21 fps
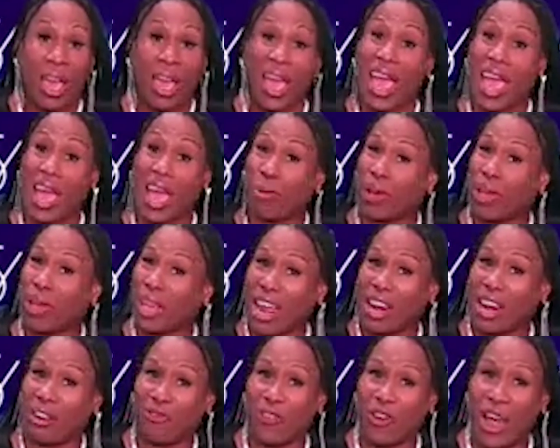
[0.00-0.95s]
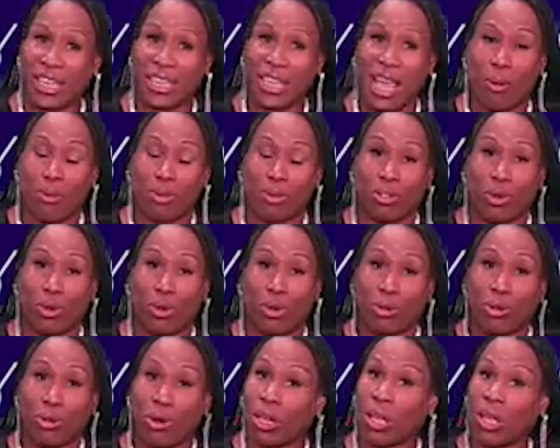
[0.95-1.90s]
And we got to find out what's
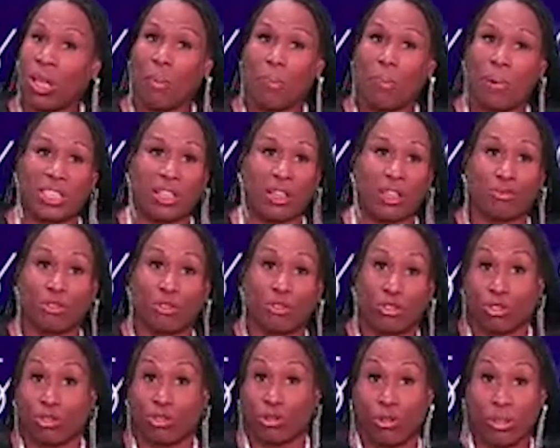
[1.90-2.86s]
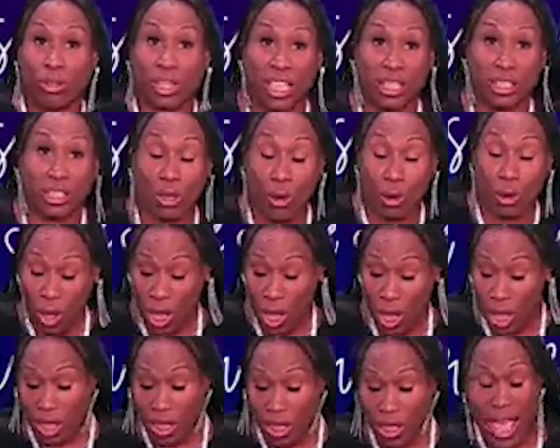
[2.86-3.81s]
going on. But the truth is, so
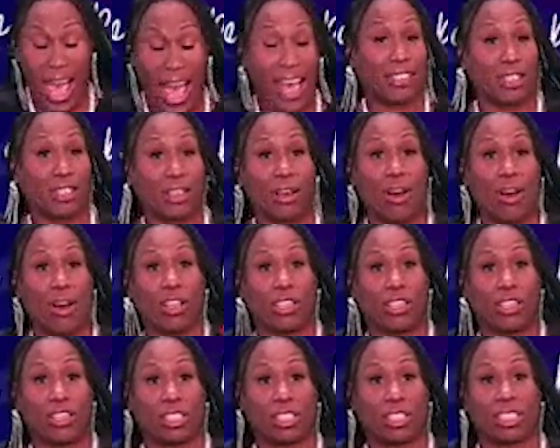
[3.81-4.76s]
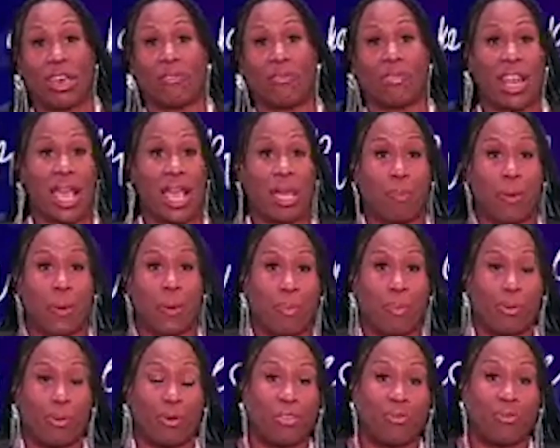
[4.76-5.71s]
after the other 7-8
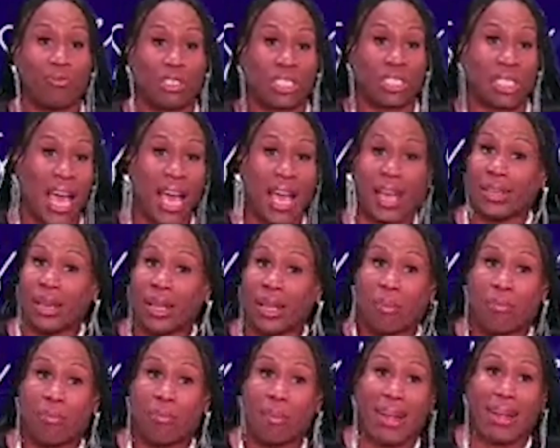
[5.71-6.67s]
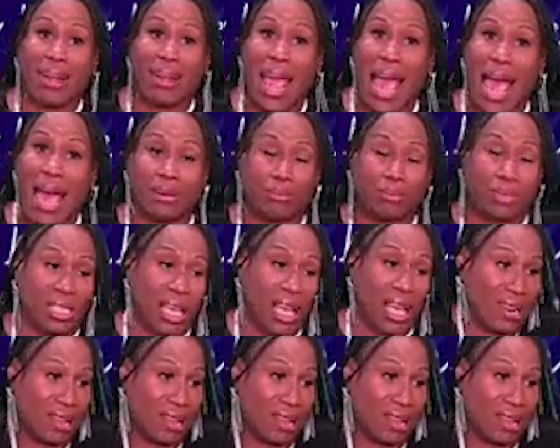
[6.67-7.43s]
people then resigned, Mayor Adams said,